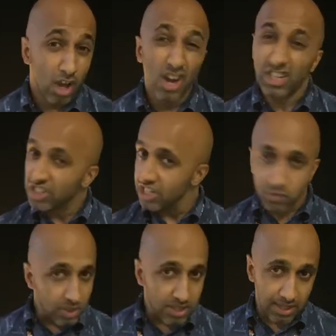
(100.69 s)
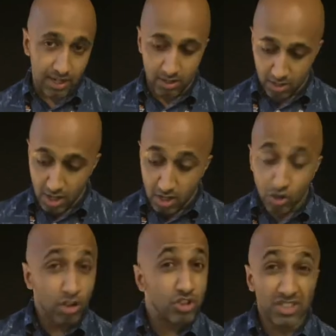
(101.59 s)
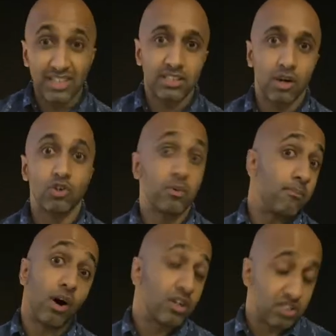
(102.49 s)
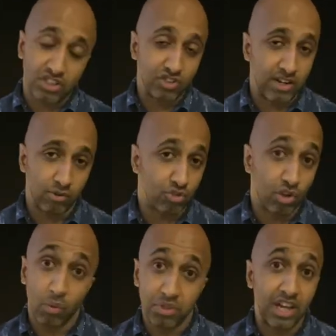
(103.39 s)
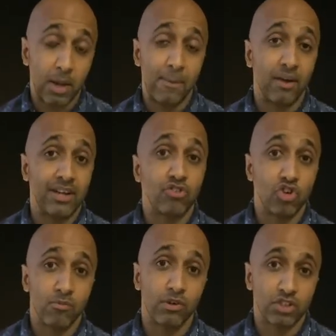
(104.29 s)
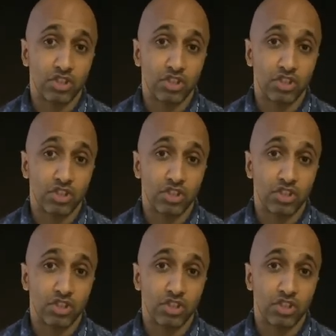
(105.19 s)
I genuinely think not just SEOs, but marketers in general don't think about that too much.